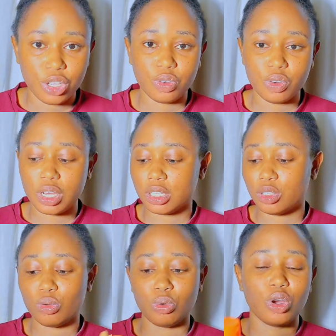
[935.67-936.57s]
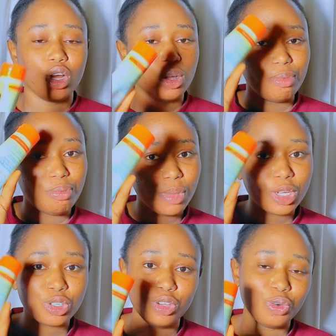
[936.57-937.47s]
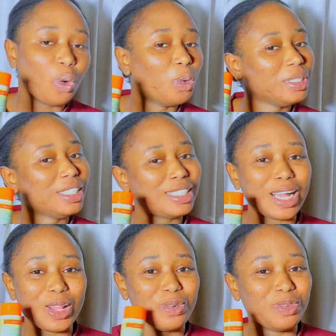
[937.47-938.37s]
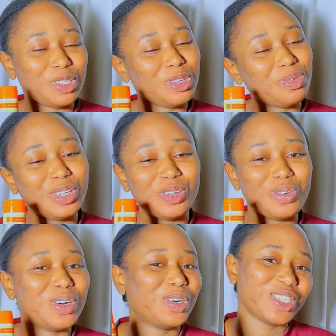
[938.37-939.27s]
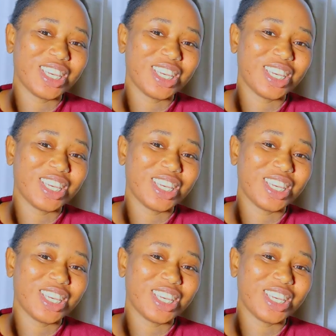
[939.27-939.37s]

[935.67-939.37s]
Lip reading: You get, so make sure you hold this along with you when you go out.